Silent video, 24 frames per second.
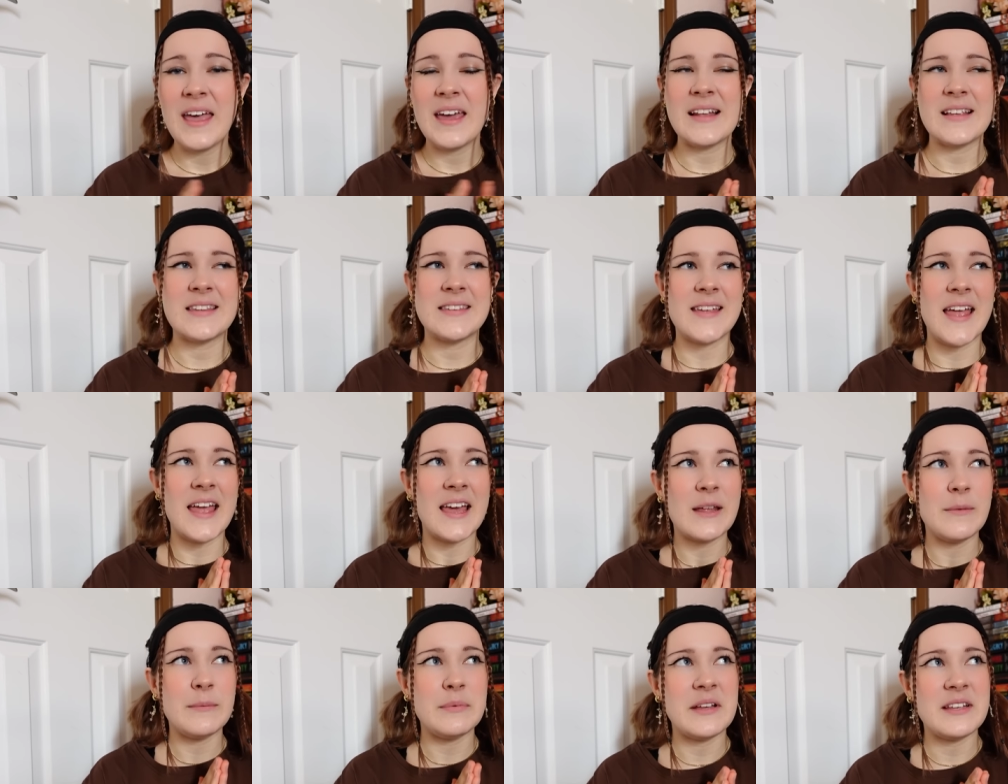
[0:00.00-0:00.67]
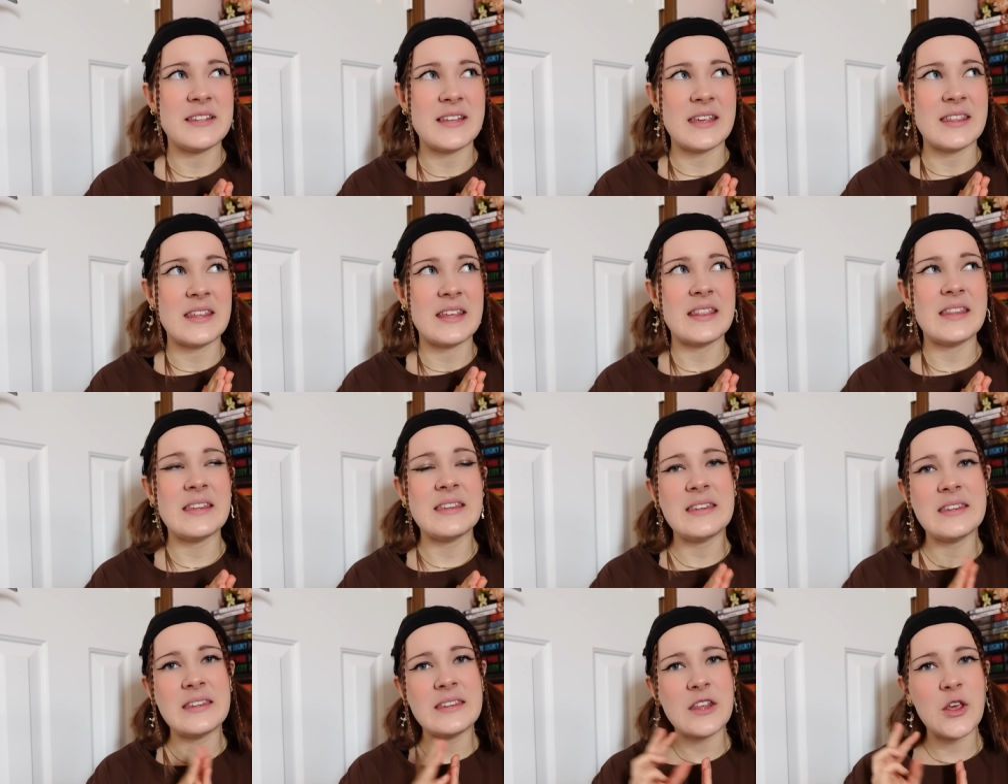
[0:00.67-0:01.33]
It's taking taken place, I think
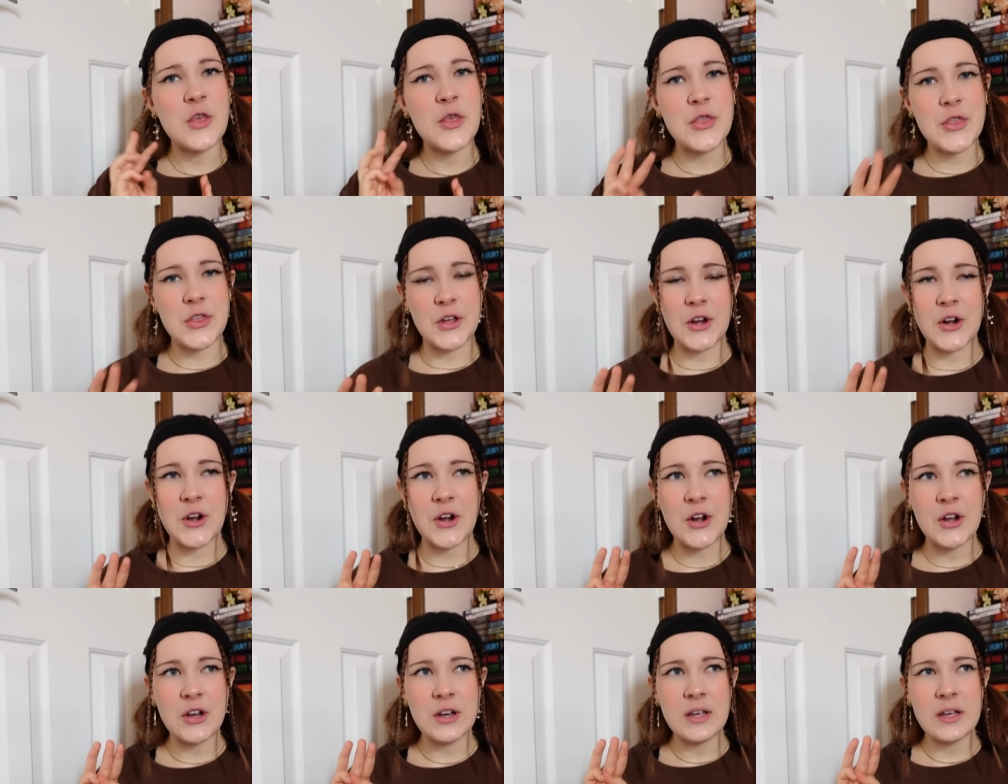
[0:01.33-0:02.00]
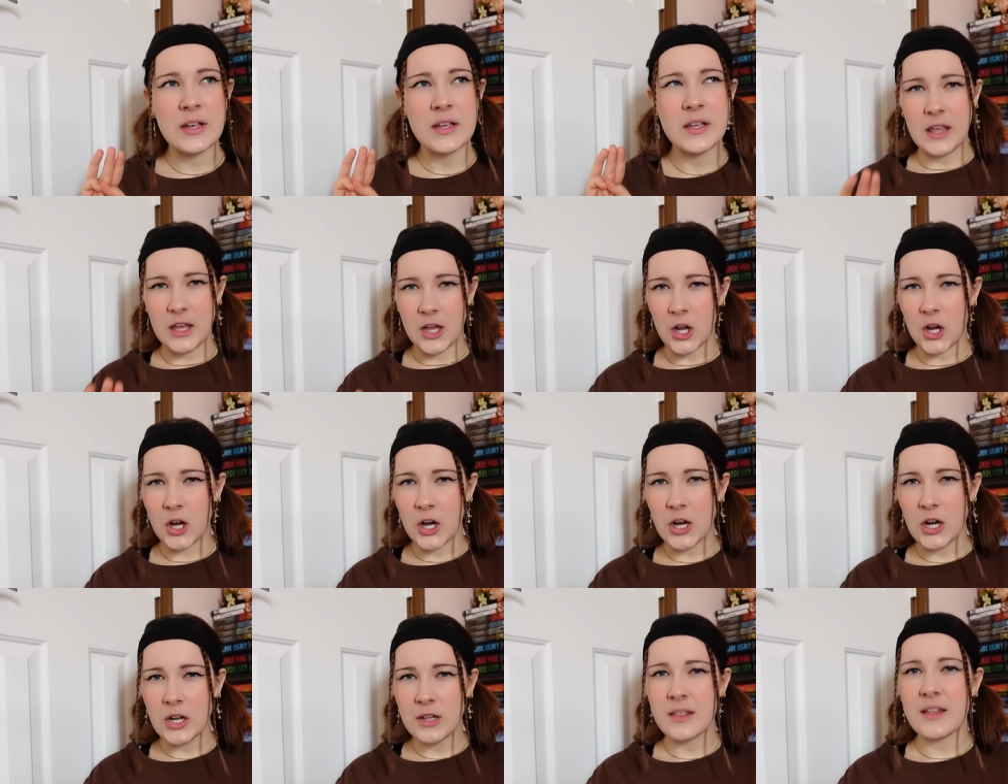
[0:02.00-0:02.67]
this is the third
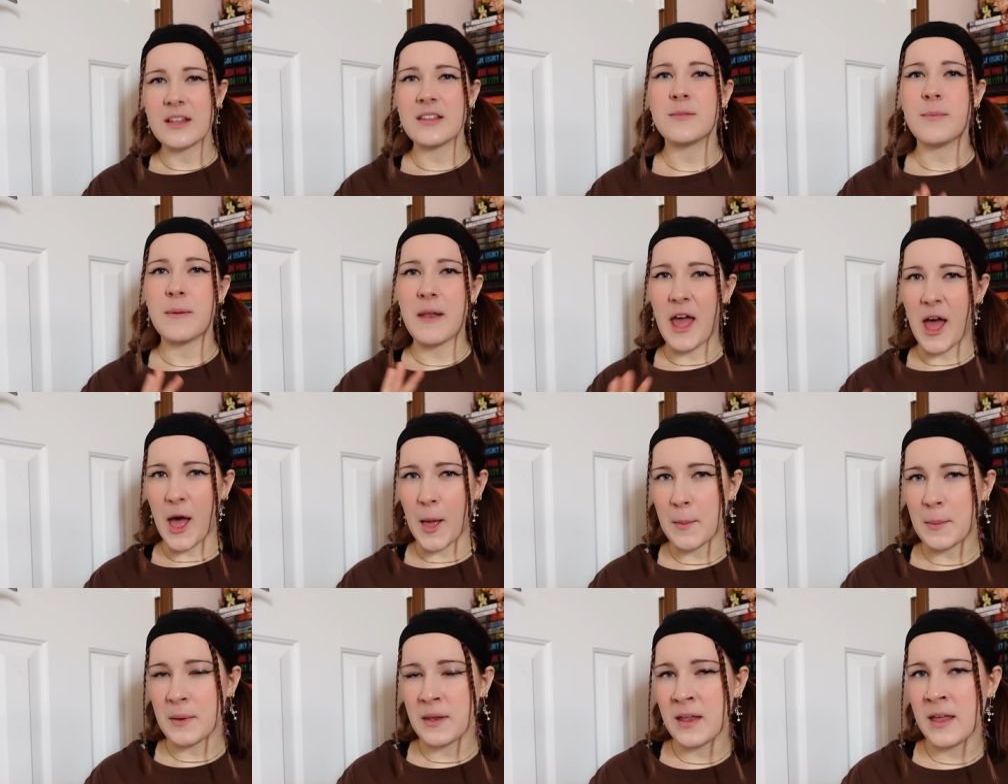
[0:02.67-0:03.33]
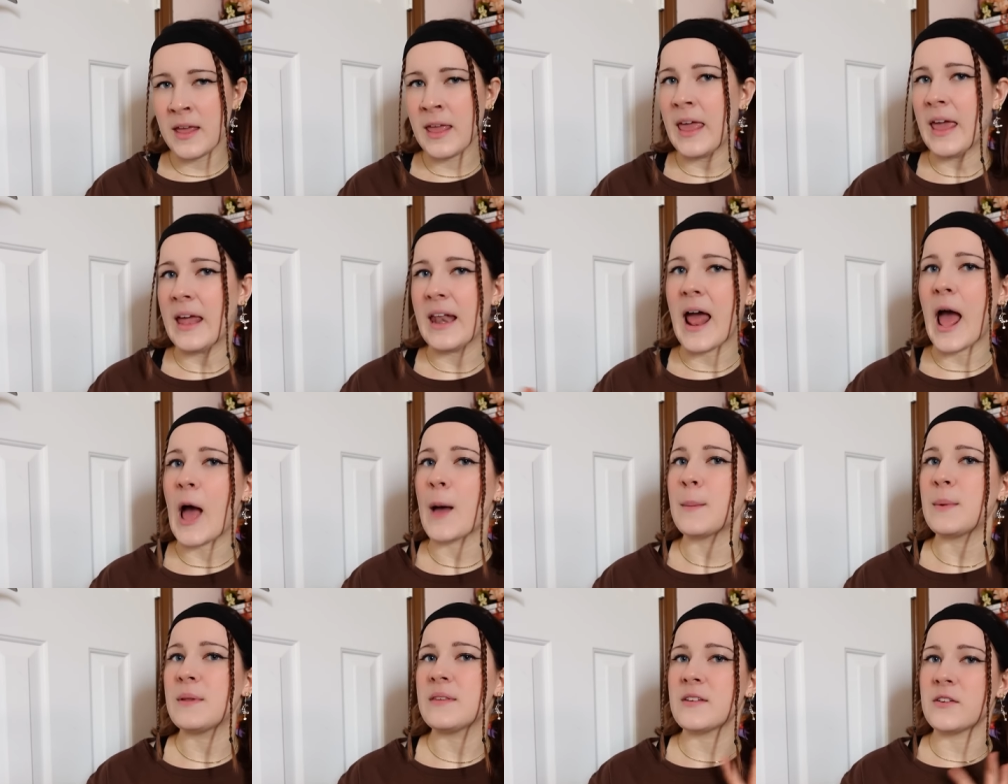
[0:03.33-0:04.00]
year that it's been happening and it
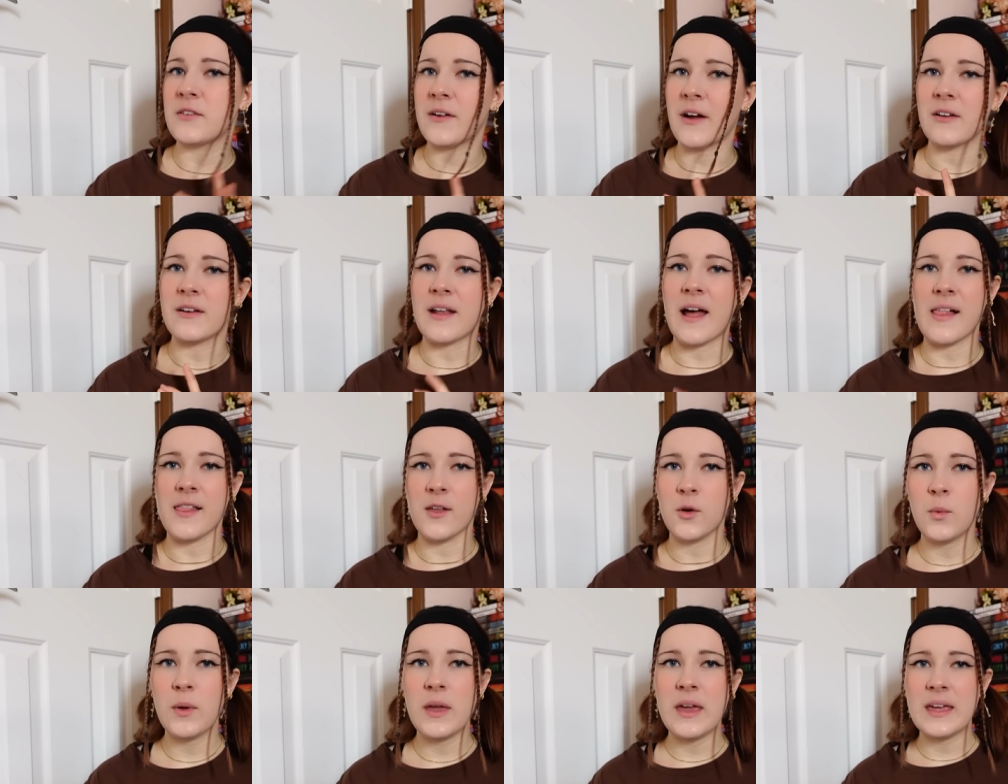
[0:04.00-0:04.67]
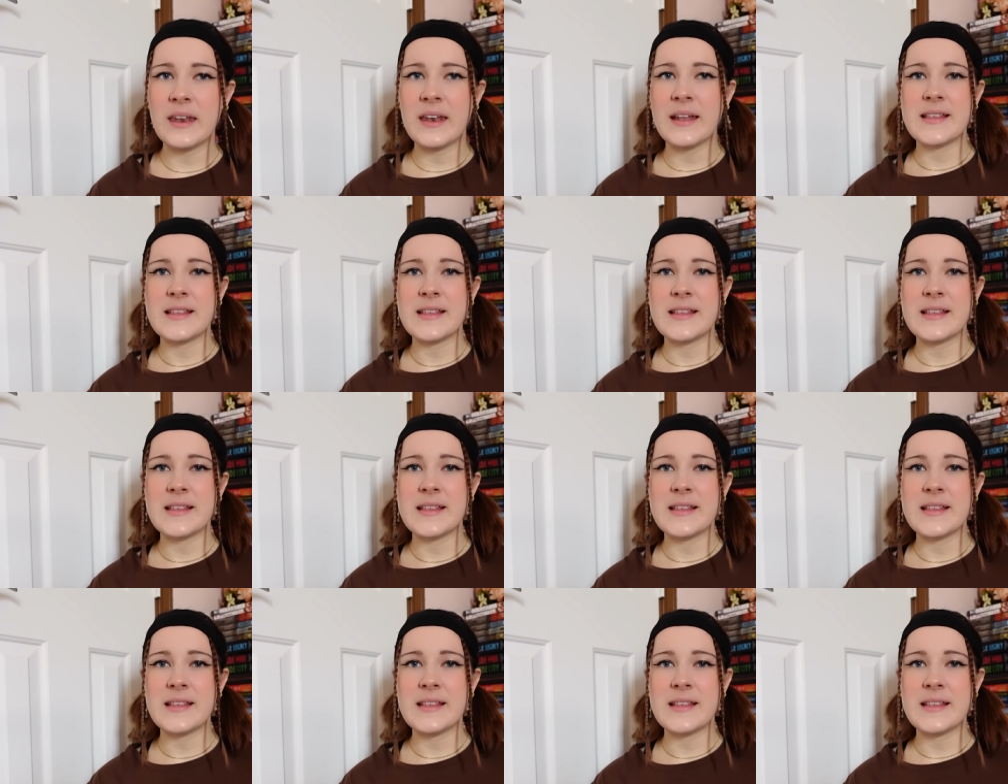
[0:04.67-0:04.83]
happens around Halloween.